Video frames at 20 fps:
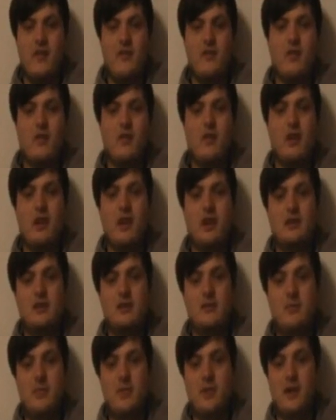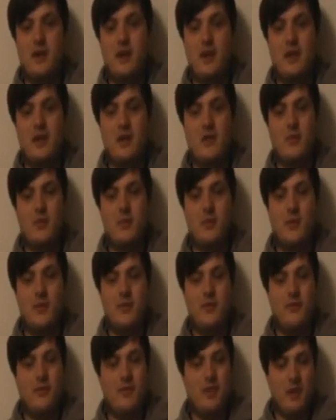Even though he hasn't played in one of
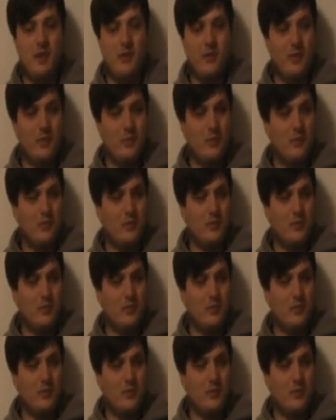my favorite